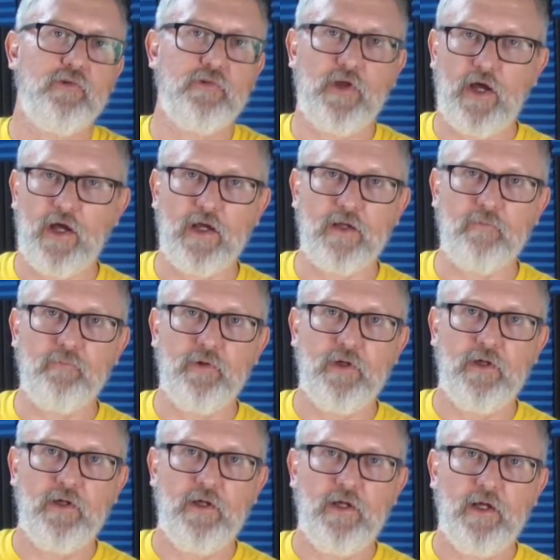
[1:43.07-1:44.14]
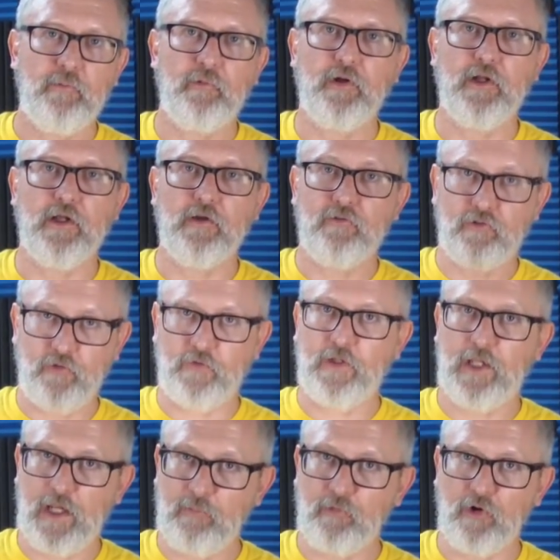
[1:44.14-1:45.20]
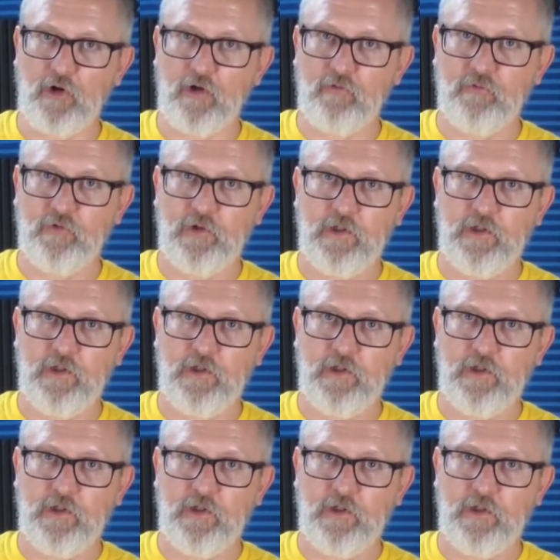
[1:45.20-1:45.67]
time, I'm going to turn the camera off,